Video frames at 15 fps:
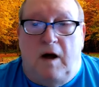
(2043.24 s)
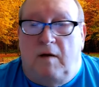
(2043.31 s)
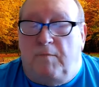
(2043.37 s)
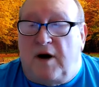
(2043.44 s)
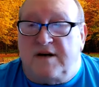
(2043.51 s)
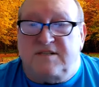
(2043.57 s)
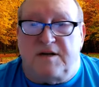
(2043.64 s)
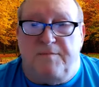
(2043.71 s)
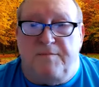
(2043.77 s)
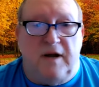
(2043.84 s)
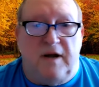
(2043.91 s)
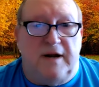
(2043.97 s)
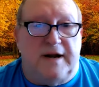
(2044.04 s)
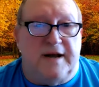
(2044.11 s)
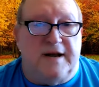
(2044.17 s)

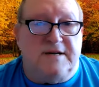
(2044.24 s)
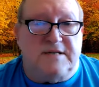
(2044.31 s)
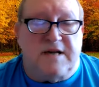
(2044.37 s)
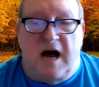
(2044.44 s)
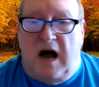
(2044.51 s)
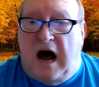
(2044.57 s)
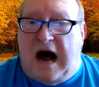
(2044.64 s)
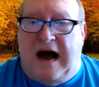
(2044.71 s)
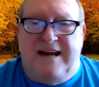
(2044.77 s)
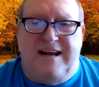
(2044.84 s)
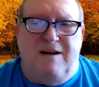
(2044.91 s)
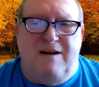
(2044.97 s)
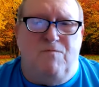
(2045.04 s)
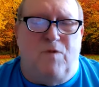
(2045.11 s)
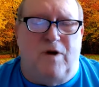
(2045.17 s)
possibilities, I
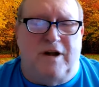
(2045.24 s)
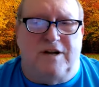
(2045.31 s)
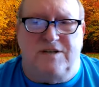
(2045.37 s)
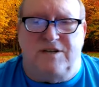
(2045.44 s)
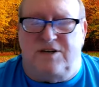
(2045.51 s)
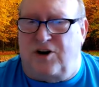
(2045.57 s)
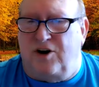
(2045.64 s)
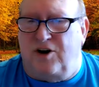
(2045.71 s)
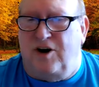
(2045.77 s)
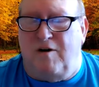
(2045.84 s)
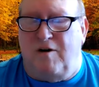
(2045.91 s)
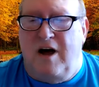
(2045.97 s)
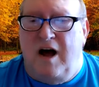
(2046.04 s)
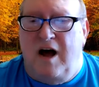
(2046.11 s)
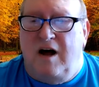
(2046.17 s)
didn't want to turn
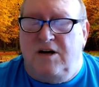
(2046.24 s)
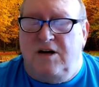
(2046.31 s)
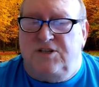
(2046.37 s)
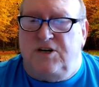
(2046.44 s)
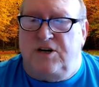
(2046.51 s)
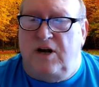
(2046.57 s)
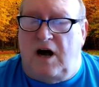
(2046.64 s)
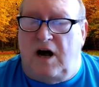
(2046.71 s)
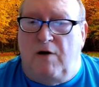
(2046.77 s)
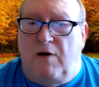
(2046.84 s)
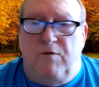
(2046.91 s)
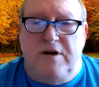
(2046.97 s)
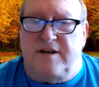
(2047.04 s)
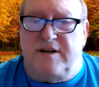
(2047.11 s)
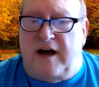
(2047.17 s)
up. I
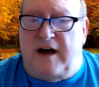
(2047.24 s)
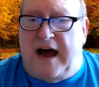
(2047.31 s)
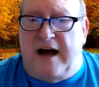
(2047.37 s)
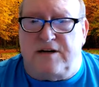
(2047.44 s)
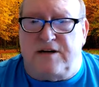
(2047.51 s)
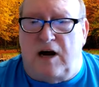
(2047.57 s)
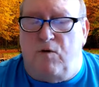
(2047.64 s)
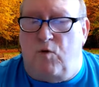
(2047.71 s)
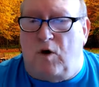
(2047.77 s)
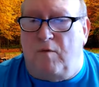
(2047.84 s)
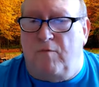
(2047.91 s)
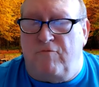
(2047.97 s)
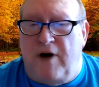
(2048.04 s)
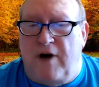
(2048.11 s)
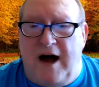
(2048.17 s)
went to the
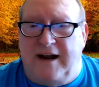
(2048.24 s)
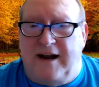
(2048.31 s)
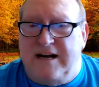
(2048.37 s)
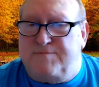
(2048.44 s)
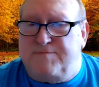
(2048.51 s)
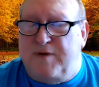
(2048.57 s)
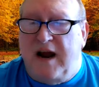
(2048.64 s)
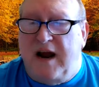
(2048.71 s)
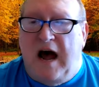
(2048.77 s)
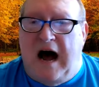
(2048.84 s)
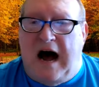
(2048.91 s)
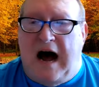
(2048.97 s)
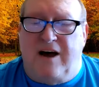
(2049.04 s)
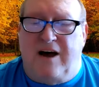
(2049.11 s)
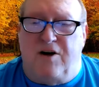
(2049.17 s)
anti-war rallies, but
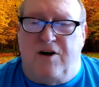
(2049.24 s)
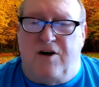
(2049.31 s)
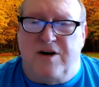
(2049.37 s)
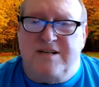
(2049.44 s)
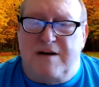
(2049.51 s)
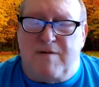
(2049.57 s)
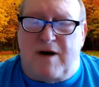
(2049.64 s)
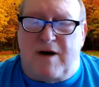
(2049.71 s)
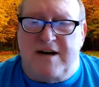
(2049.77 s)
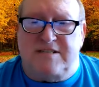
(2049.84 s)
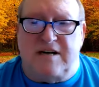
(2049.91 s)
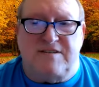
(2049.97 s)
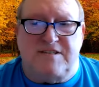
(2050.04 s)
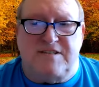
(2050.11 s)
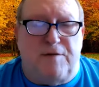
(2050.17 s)
I couldn't see
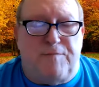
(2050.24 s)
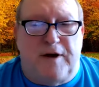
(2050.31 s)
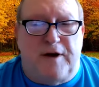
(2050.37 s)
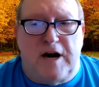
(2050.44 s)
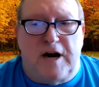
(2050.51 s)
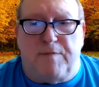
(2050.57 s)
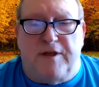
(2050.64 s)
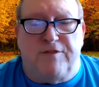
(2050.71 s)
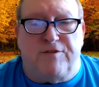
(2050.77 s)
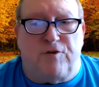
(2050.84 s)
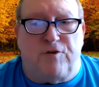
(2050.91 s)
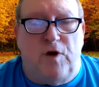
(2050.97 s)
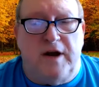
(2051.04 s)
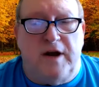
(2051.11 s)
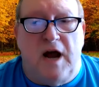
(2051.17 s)
myself stepping up and
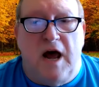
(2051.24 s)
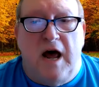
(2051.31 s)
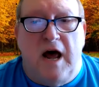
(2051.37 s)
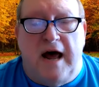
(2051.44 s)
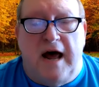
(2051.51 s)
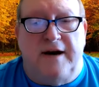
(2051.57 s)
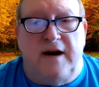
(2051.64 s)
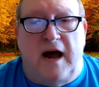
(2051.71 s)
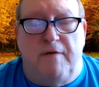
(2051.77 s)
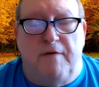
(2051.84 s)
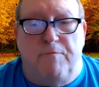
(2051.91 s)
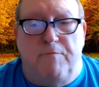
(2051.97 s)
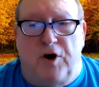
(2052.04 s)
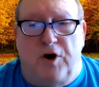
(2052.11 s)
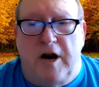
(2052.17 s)
throwing
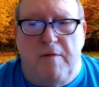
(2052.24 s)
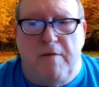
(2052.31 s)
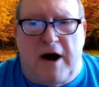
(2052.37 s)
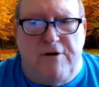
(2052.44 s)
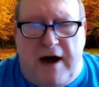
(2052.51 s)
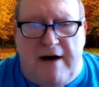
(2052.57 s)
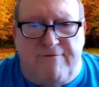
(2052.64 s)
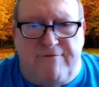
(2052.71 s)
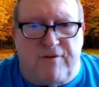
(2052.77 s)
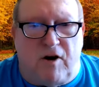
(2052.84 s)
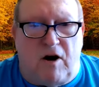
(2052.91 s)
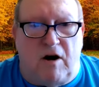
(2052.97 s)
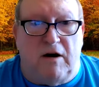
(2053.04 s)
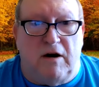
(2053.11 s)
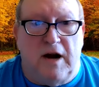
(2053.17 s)
and burning my draft
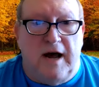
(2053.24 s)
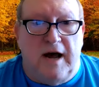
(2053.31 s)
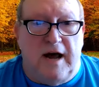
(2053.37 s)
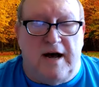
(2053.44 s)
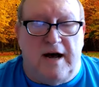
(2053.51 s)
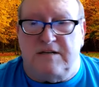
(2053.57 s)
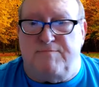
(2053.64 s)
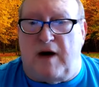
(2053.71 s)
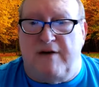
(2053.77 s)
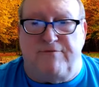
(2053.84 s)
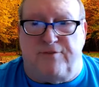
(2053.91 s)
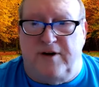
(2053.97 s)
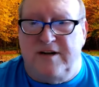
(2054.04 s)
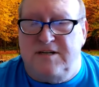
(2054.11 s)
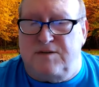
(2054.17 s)
card as my
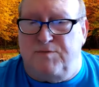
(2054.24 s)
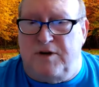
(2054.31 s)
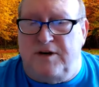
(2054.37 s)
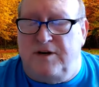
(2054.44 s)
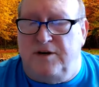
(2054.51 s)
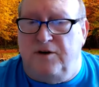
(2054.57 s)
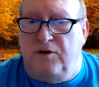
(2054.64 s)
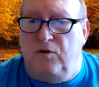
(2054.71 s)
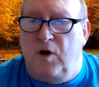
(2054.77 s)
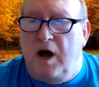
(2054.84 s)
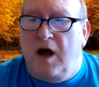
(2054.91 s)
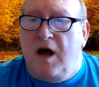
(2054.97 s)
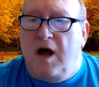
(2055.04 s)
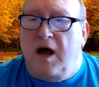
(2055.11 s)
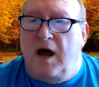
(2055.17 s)
friends would do.
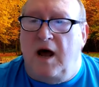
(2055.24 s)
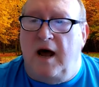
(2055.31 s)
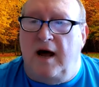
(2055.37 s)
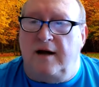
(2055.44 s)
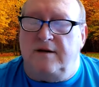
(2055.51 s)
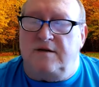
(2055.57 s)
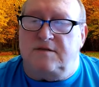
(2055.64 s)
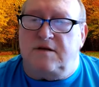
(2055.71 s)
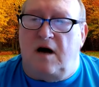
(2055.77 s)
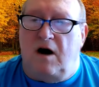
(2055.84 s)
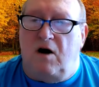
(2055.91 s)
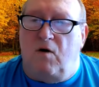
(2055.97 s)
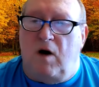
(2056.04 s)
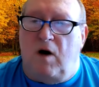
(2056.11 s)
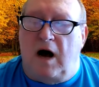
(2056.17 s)
And
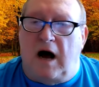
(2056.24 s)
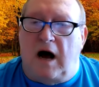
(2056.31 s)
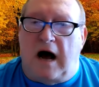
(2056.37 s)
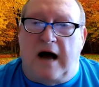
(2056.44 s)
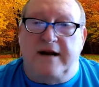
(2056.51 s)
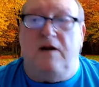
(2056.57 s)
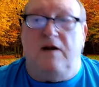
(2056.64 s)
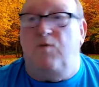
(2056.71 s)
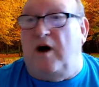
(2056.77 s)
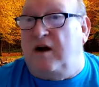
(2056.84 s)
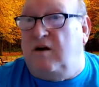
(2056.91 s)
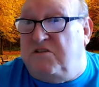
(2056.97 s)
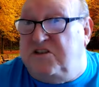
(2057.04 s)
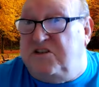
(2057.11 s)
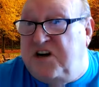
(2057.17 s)
so I didn't want
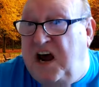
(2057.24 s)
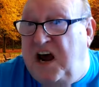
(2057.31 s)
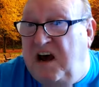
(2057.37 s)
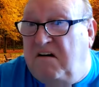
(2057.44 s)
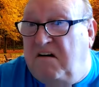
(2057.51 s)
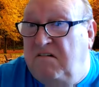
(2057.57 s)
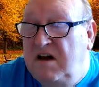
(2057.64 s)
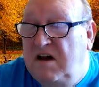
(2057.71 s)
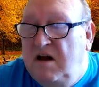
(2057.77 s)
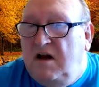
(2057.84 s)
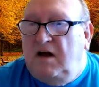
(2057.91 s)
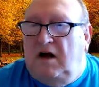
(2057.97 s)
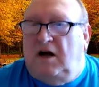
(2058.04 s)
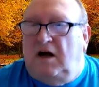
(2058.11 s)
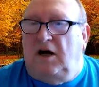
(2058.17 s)
to go to jail.
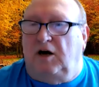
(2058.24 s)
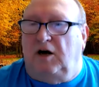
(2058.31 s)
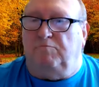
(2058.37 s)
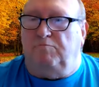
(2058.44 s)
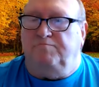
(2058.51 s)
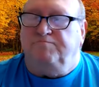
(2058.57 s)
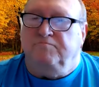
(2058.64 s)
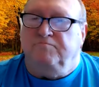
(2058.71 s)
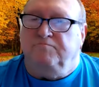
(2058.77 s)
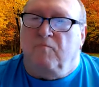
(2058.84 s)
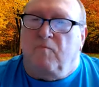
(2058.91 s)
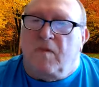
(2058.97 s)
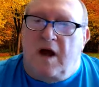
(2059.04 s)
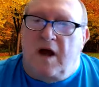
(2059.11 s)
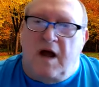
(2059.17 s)

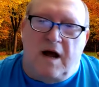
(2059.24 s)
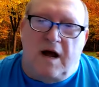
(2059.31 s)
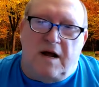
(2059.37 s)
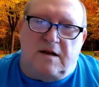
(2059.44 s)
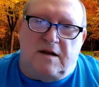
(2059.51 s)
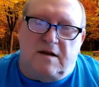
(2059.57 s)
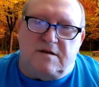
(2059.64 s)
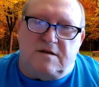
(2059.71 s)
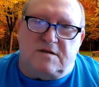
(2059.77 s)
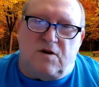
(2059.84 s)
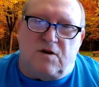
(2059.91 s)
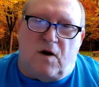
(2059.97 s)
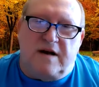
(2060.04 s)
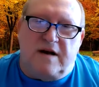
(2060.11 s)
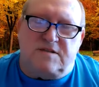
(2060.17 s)
And
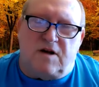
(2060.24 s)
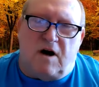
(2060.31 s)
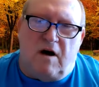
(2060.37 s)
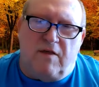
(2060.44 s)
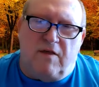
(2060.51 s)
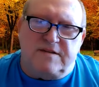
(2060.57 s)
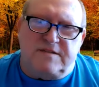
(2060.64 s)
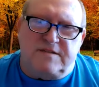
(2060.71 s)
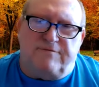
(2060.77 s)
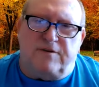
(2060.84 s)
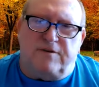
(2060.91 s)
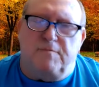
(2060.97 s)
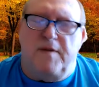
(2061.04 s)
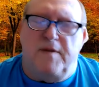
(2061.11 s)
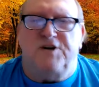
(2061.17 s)
so I saw this
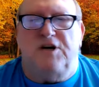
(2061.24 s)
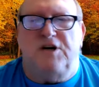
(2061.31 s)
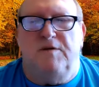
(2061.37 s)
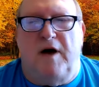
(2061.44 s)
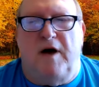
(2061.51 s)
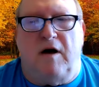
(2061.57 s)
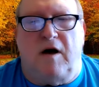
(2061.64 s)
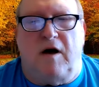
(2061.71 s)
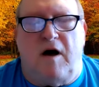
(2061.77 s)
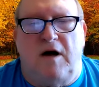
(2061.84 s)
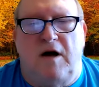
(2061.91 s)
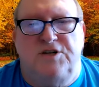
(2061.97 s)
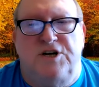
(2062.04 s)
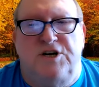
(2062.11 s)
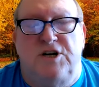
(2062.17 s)
information about
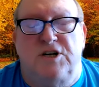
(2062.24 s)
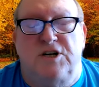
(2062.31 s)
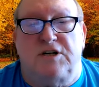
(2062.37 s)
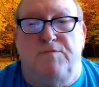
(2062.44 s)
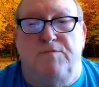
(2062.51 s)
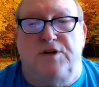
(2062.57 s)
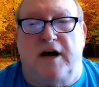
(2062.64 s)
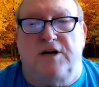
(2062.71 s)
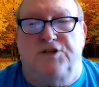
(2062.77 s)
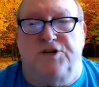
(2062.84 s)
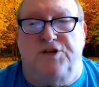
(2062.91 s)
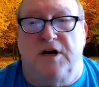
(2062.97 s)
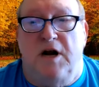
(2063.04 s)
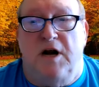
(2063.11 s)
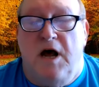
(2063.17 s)
conscientious
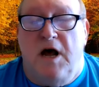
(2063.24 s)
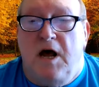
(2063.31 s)
objection,